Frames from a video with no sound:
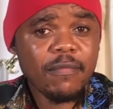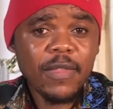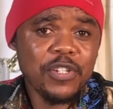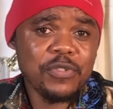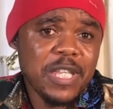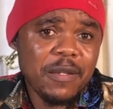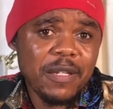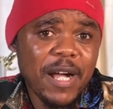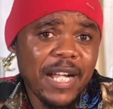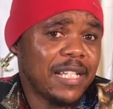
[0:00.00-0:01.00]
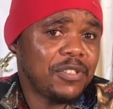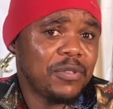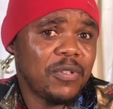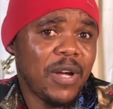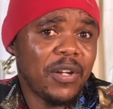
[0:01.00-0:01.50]
you see in the market, you
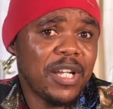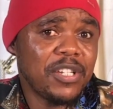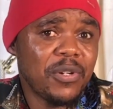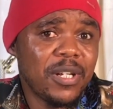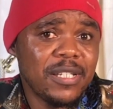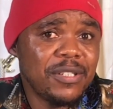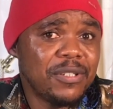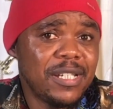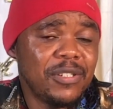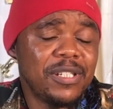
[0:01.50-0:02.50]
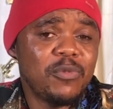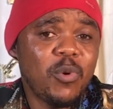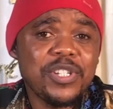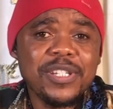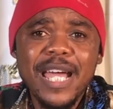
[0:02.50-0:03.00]
are not enjoying, you
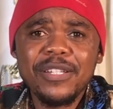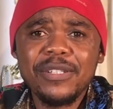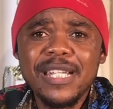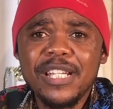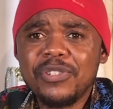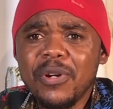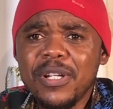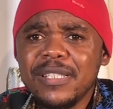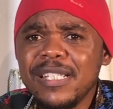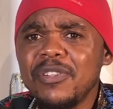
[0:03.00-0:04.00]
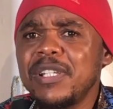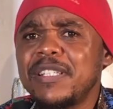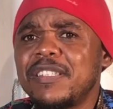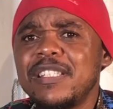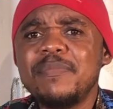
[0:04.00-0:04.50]
watch it and you didn't enjoy it. It's not
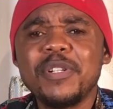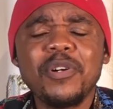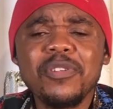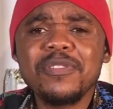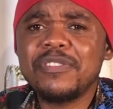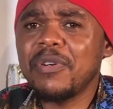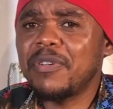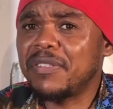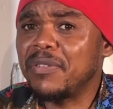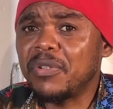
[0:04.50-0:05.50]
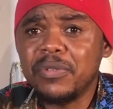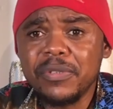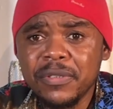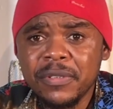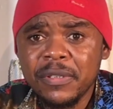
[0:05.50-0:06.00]
necessarily because the story is not good.
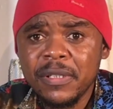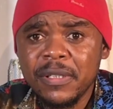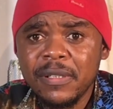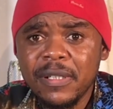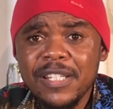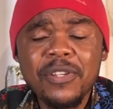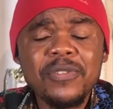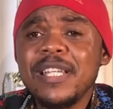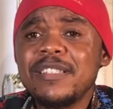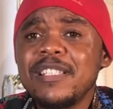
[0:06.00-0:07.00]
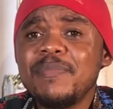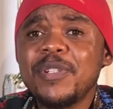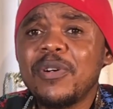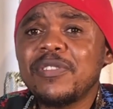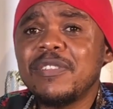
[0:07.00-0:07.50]
It's not necessarily
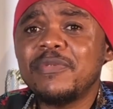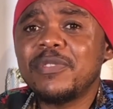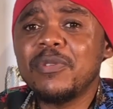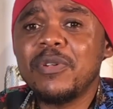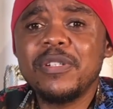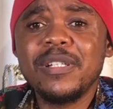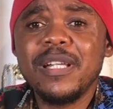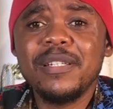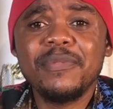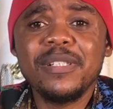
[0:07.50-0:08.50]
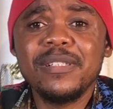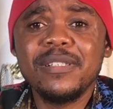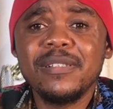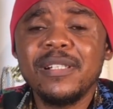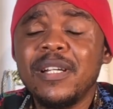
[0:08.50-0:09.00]
because the story,
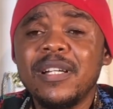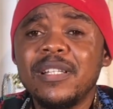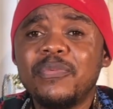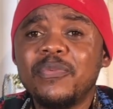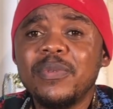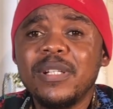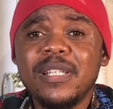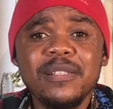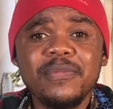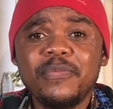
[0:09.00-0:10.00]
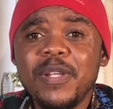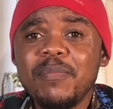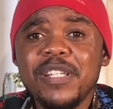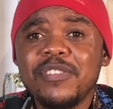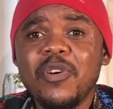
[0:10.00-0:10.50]
the film
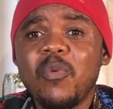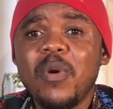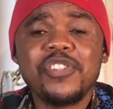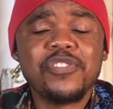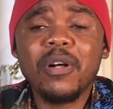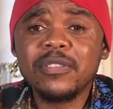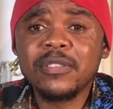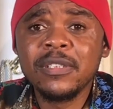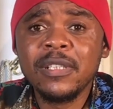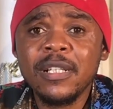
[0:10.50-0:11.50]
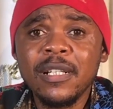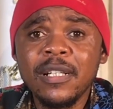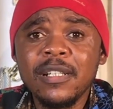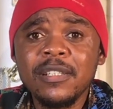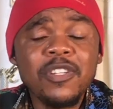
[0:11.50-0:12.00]
is not well shot.
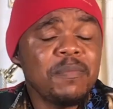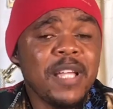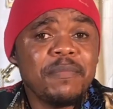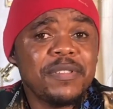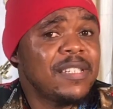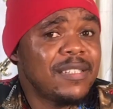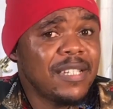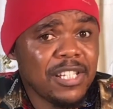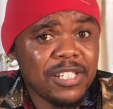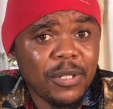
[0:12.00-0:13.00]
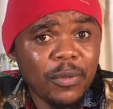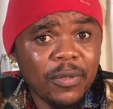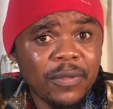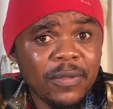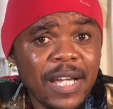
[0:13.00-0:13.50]
Sometimes it's the editor
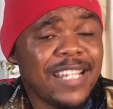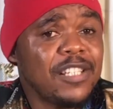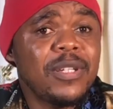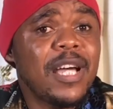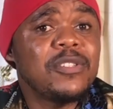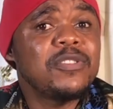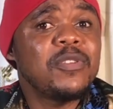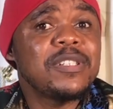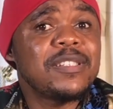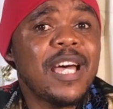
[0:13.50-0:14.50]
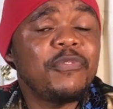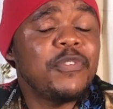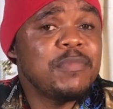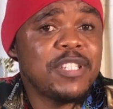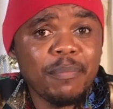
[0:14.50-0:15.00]
that doesn't understand
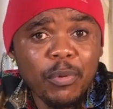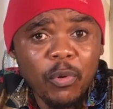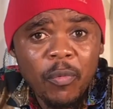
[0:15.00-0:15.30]
film tempo,